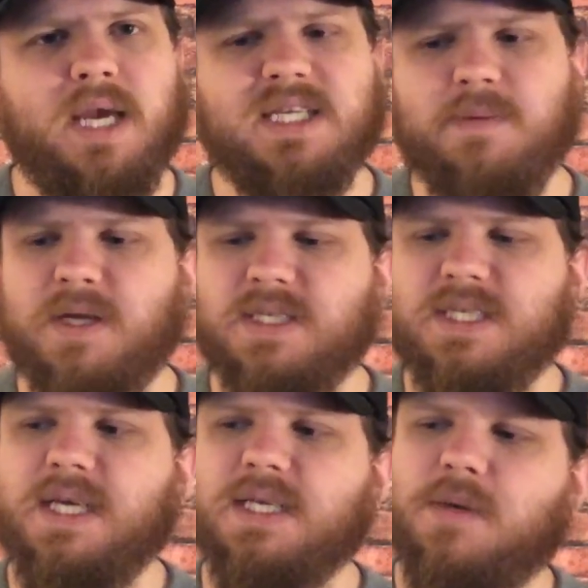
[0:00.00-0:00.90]
It's about
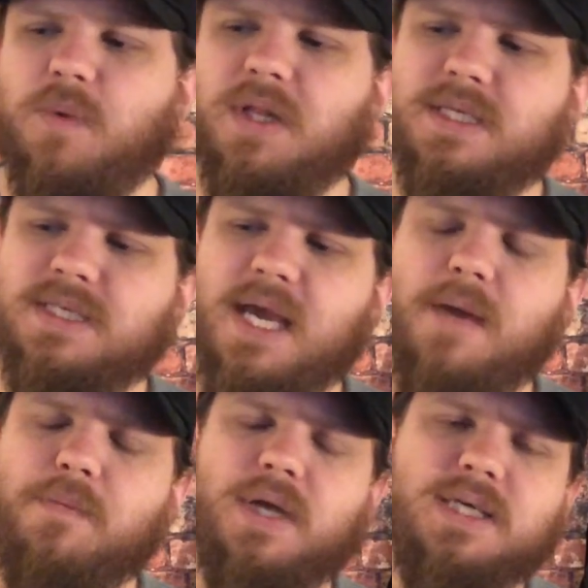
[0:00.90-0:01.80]
seeing someone in the
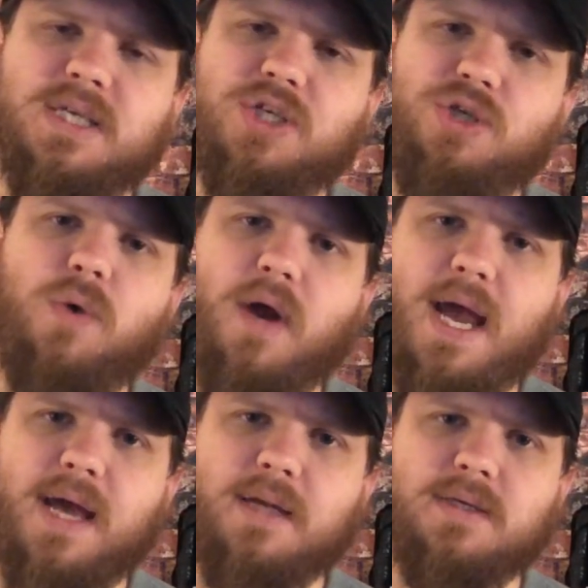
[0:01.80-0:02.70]
same place that you are
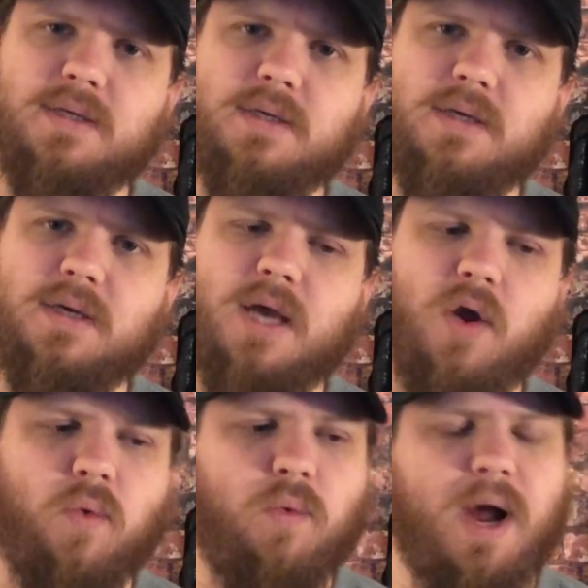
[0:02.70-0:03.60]
at,
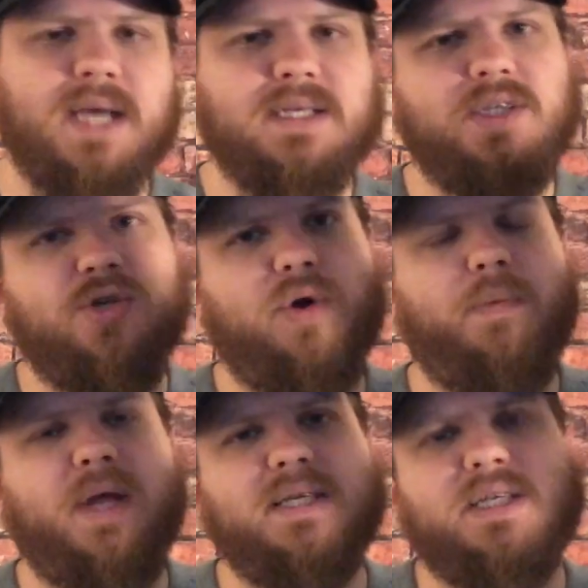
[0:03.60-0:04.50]
rising to a
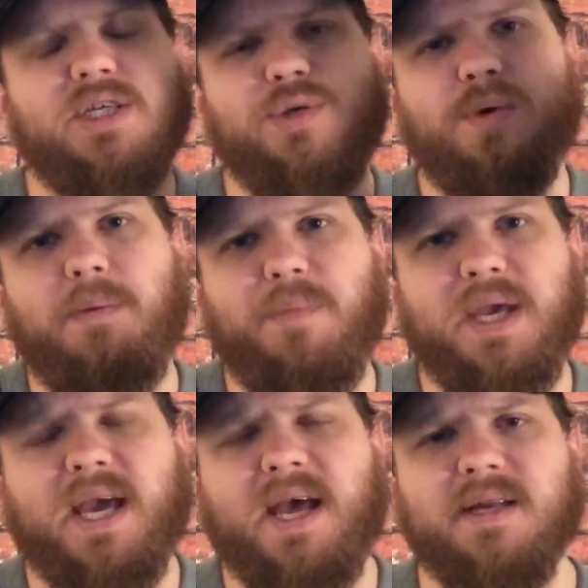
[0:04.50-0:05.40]
place that you want to
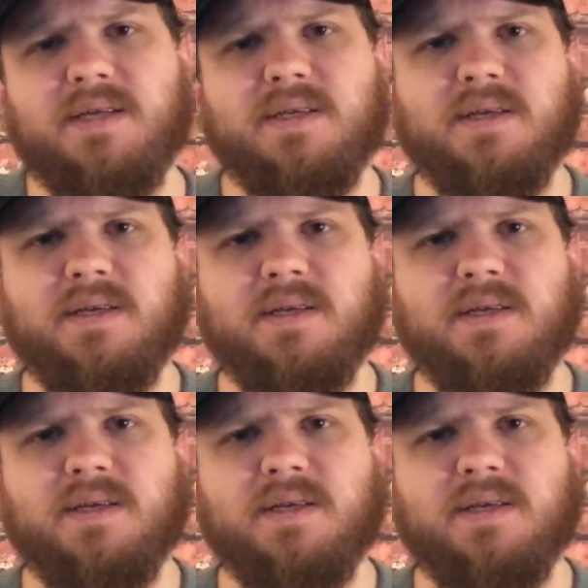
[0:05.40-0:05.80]
be at.